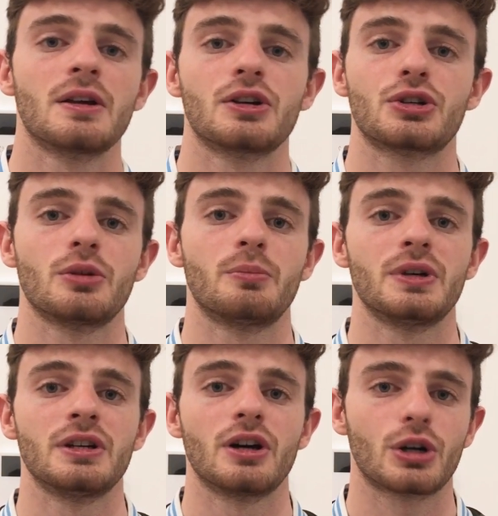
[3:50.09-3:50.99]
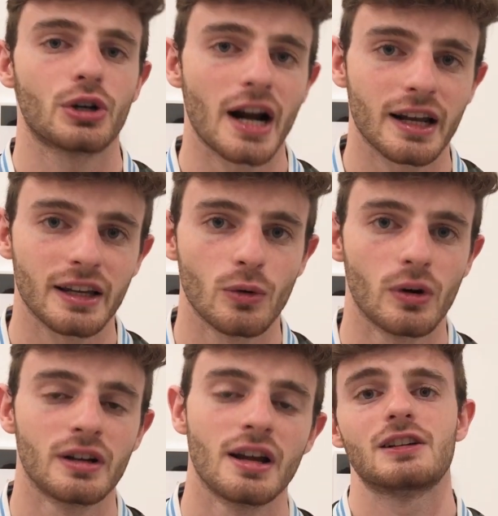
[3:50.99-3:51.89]
Should be a cracking
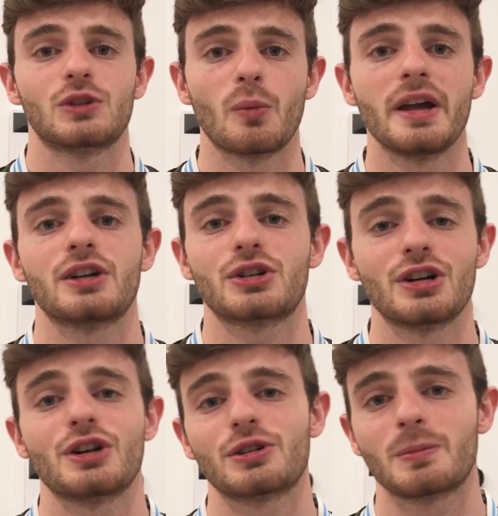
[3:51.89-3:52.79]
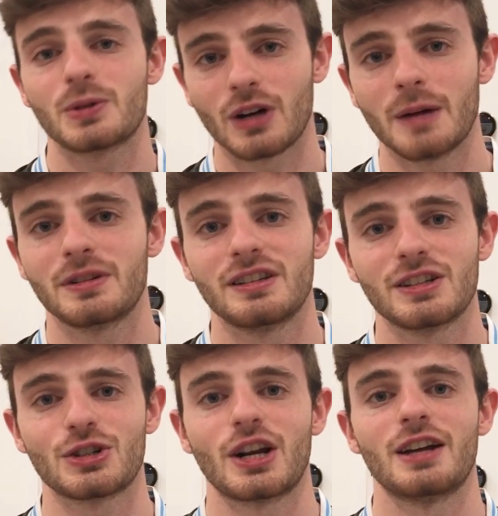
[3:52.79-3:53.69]
one. So make sure you're subscribed to this
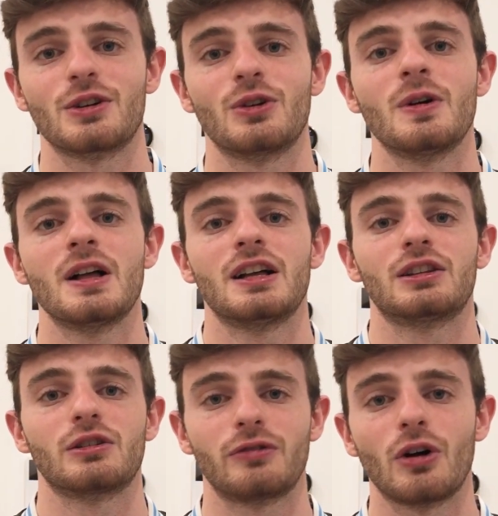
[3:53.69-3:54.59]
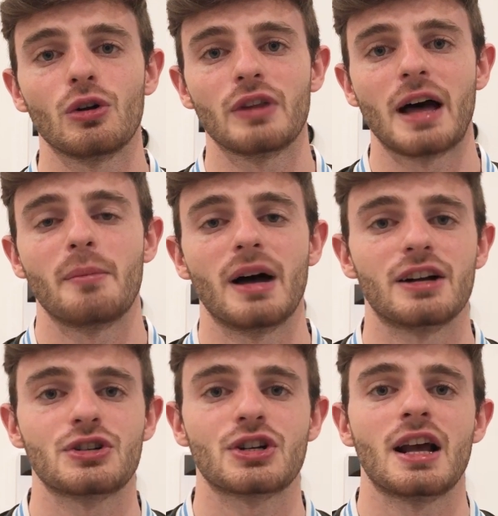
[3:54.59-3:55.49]
channel to follow that
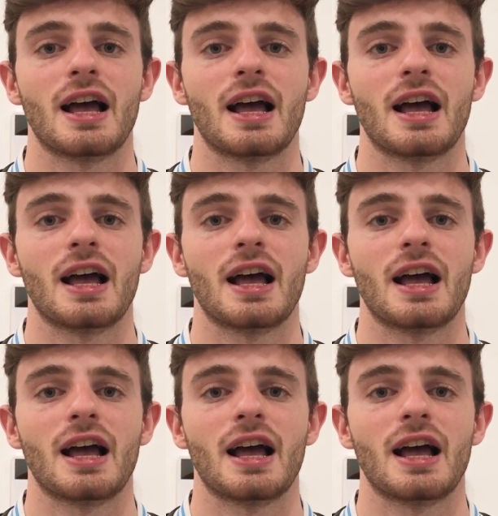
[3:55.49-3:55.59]
match,